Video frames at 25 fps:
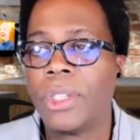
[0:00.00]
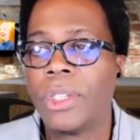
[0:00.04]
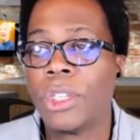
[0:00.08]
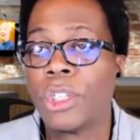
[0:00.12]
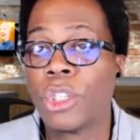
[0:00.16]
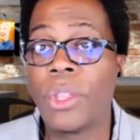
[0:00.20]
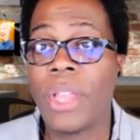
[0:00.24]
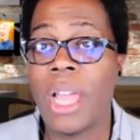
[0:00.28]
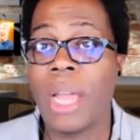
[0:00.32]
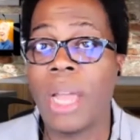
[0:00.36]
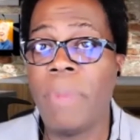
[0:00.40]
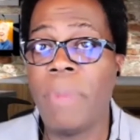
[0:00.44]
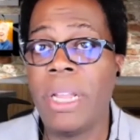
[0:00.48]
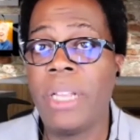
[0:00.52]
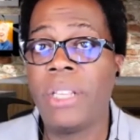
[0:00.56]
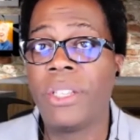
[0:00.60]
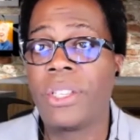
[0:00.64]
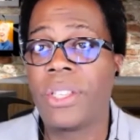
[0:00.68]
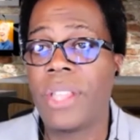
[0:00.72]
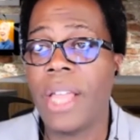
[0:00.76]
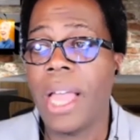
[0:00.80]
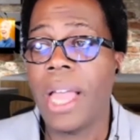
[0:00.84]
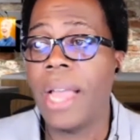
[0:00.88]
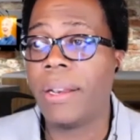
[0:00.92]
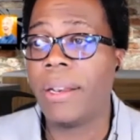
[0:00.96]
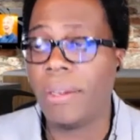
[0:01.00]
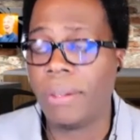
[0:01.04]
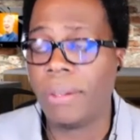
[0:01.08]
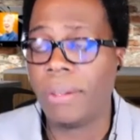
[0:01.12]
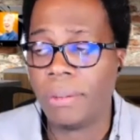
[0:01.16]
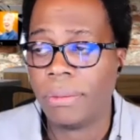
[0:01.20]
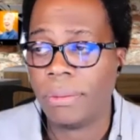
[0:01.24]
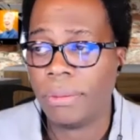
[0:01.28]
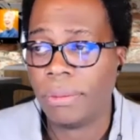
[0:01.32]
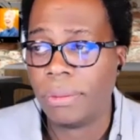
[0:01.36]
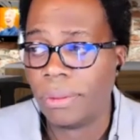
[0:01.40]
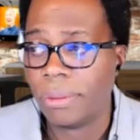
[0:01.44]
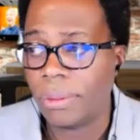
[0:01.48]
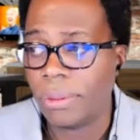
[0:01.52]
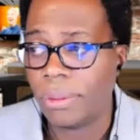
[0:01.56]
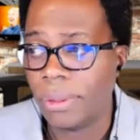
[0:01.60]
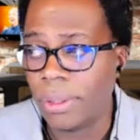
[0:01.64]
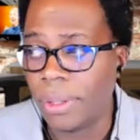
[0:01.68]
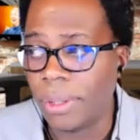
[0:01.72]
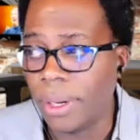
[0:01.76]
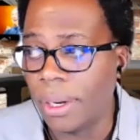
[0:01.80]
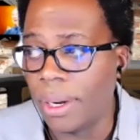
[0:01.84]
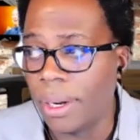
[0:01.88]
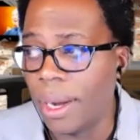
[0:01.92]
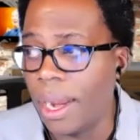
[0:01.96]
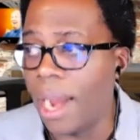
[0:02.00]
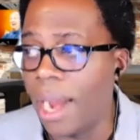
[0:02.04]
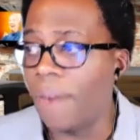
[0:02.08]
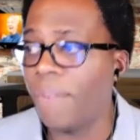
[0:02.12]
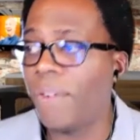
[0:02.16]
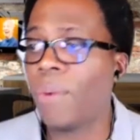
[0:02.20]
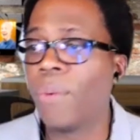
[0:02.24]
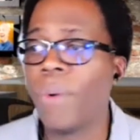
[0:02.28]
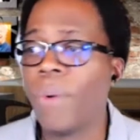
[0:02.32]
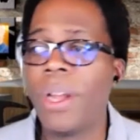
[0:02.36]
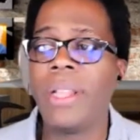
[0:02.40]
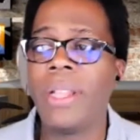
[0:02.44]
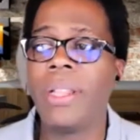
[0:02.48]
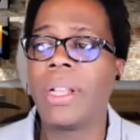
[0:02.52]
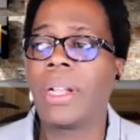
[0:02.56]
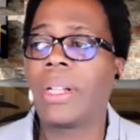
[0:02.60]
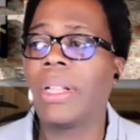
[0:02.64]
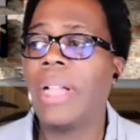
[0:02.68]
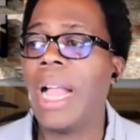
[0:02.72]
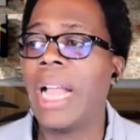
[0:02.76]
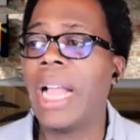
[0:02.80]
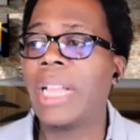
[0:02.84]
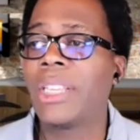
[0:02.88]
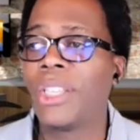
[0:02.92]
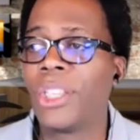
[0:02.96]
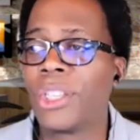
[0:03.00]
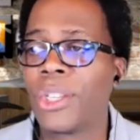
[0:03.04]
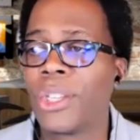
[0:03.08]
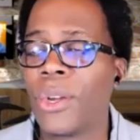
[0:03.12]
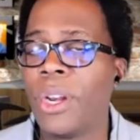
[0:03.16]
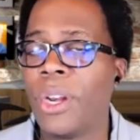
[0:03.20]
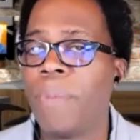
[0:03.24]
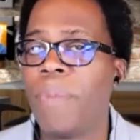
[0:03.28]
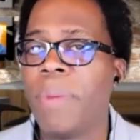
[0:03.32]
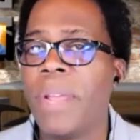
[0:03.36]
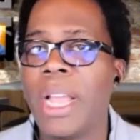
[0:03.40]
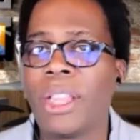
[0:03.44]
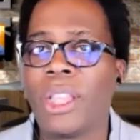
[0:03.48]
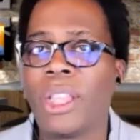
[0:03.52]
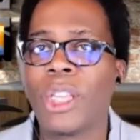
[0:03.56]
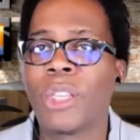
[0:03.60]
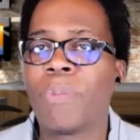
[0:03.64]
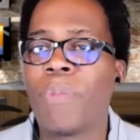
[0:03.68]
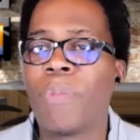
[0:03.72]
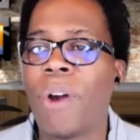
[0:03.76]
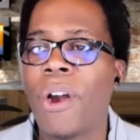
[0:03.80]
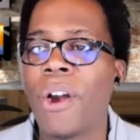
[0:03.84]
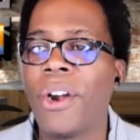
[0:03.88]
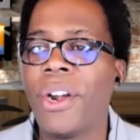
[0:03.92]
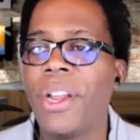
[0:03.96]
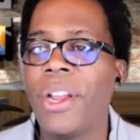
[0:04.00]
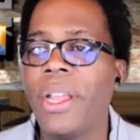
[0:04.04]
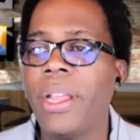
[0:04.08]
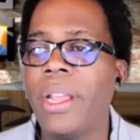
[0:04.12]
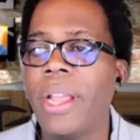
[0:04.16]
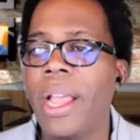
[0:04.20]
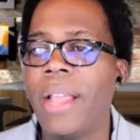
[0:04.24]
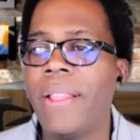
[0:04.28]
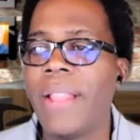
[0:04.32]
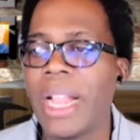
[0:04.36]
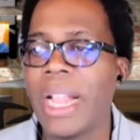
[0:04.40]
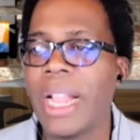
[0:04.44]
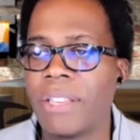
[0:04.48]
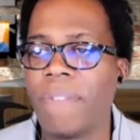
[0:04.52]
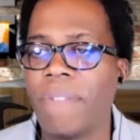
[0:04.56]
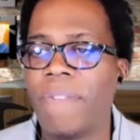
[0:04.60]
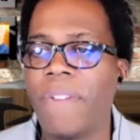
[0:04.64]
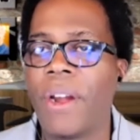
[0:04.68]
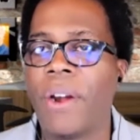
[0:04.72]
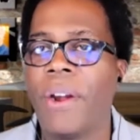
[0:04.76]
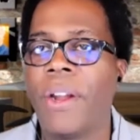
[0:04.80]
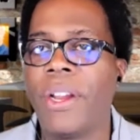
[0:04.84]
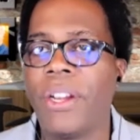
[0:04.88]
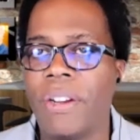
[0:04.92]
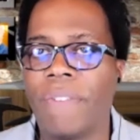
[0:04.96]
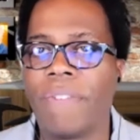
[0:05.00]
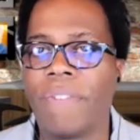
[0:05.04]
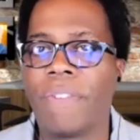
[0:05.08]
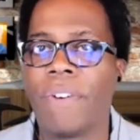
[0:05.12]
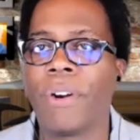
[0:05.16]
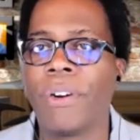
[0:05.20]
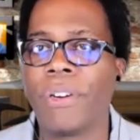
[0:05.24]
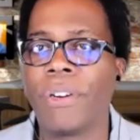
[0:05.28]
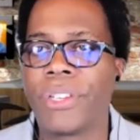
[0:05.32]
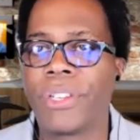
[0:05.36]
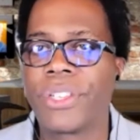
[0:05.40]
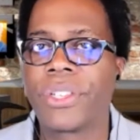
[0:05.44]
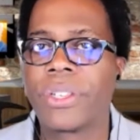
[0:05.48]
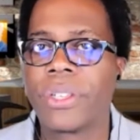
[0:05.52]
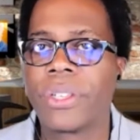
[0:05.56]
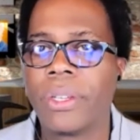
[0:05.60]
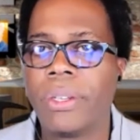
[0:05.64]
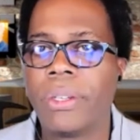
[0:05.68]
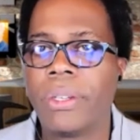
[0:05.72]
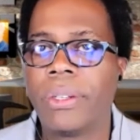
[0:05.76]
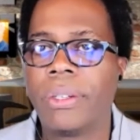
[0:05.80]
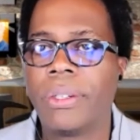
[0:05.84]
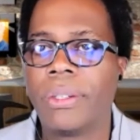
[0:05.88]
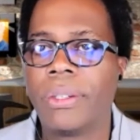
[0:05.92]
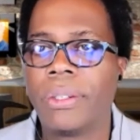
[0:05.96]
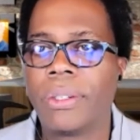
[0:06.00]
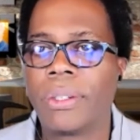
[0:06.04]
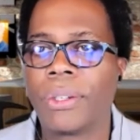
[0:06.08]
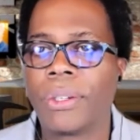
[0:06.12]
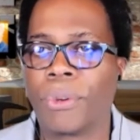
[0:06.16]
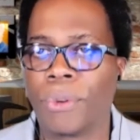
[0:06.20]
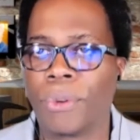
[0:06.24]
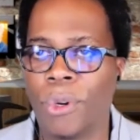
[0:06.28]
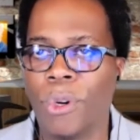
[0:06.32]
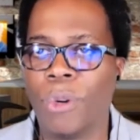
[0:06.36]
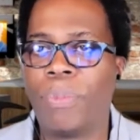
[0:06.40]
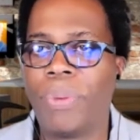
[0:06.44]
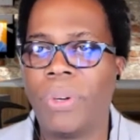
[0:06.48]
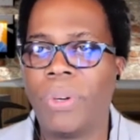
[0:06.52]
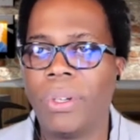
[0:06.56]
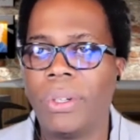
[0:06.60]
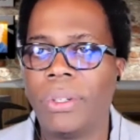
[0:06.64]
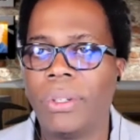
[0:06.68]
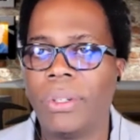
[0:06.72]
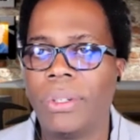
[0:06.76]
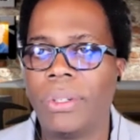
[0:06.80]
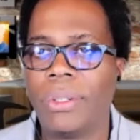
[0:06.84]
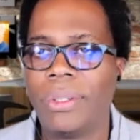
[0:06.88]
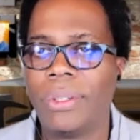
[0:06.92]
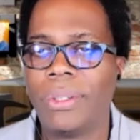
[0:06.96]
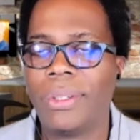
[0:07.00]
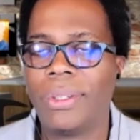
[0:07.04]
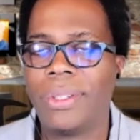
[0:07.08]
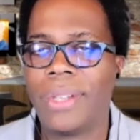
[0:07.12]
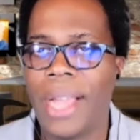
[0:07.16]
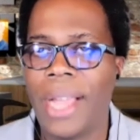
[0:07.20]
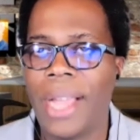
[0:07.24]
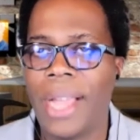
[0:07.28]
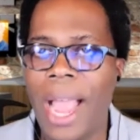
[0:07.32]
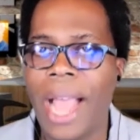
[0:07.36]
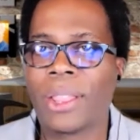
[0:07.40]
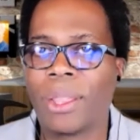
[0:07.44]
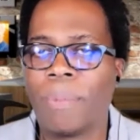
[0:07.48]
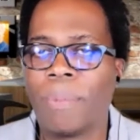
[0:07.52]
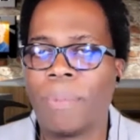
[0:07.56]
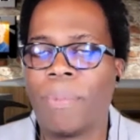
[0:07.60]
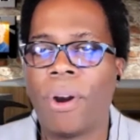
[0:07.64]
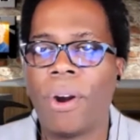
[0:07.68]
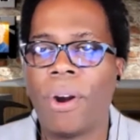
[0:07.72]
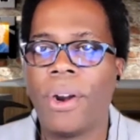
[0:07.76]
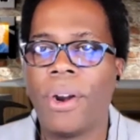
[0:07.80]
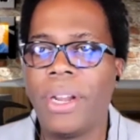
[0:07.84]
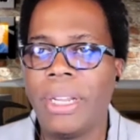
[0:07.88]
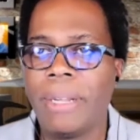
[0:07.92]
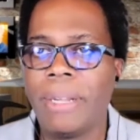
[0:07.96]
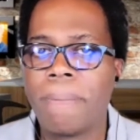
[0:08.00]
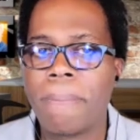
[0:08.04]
So that means that everyone in the class is going to be at this party, and that's a very diverse group at the party.